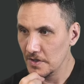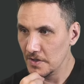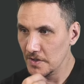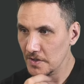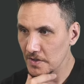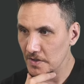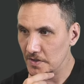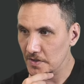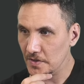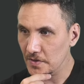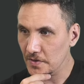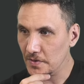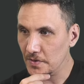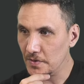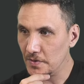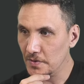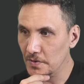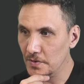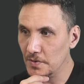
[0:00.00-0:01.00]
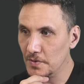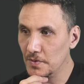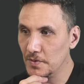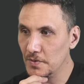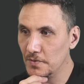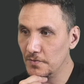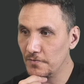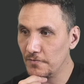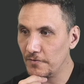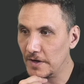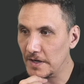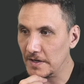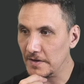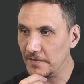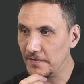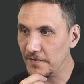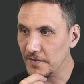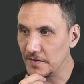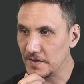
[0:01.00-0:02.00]
to ready
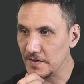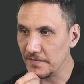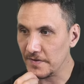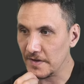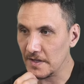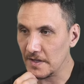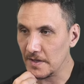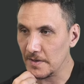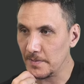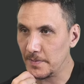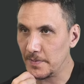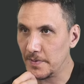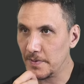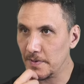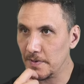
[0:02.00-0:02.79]
for develop.